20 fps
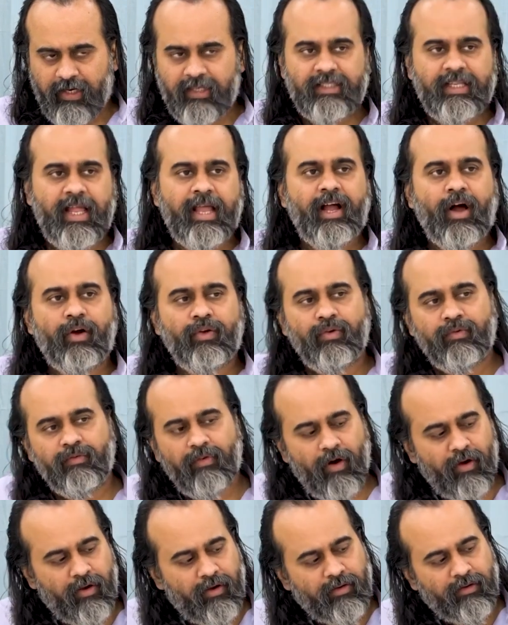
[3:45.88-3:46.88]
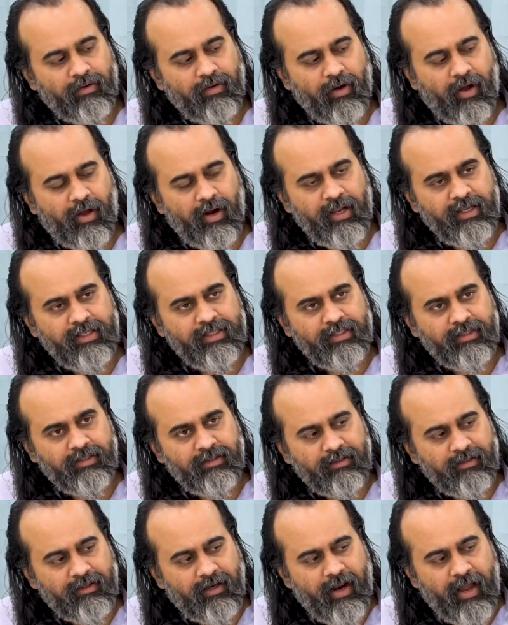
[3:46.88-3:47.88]
It's like how you walk. Knowledge,
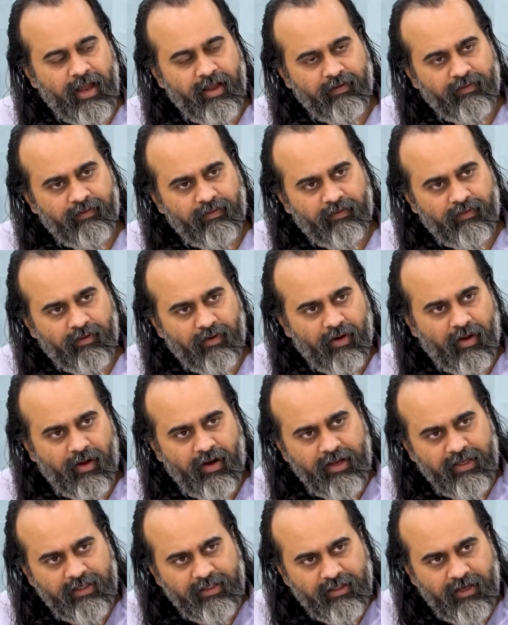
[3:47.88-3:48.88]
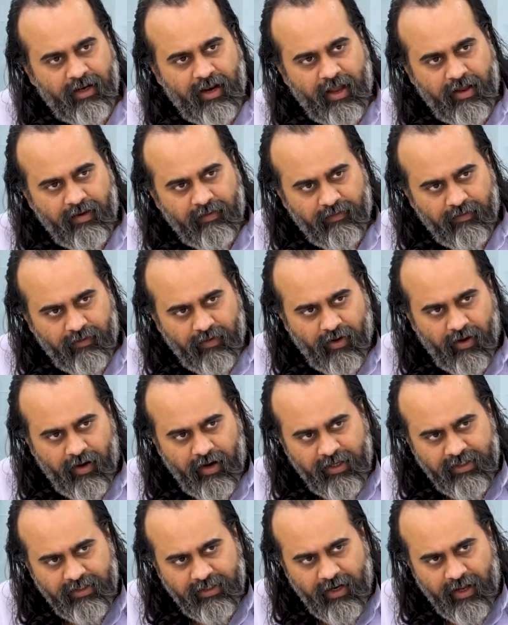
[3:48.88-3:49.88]
life. Knowledge, life.
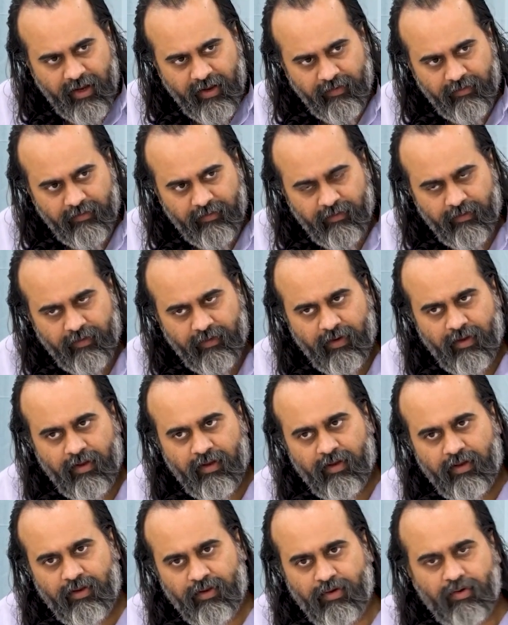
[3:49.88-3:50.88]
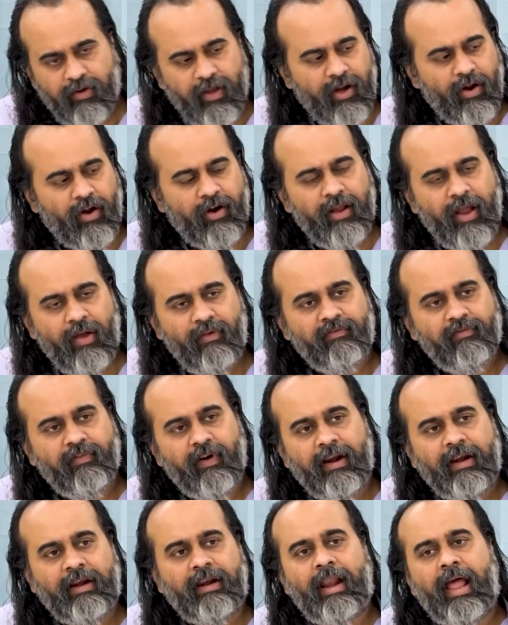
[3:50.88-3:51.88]
Knowledge, life. You cannot have
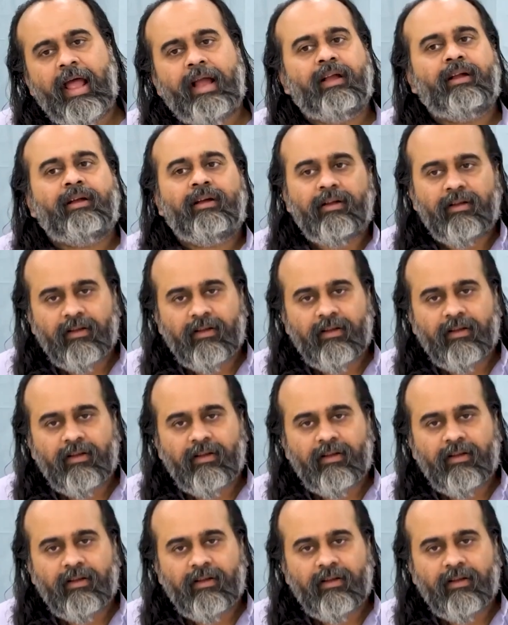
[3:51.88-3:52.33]
one leg